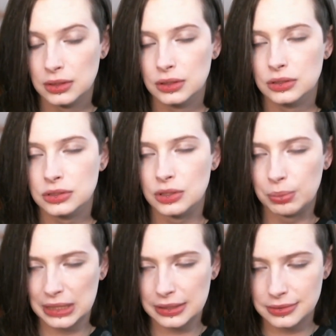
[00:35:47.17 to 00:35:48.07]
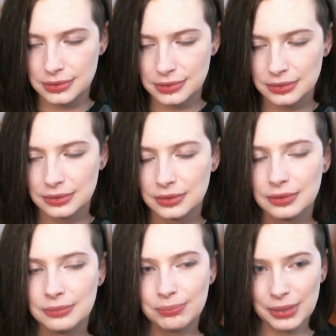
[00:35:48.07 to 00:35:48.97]
So please,
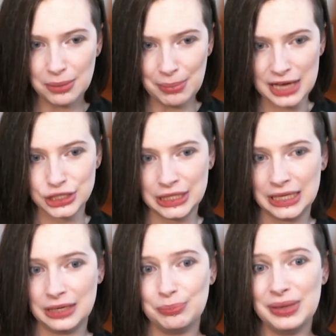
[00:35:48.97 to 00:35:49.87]
be compassionate,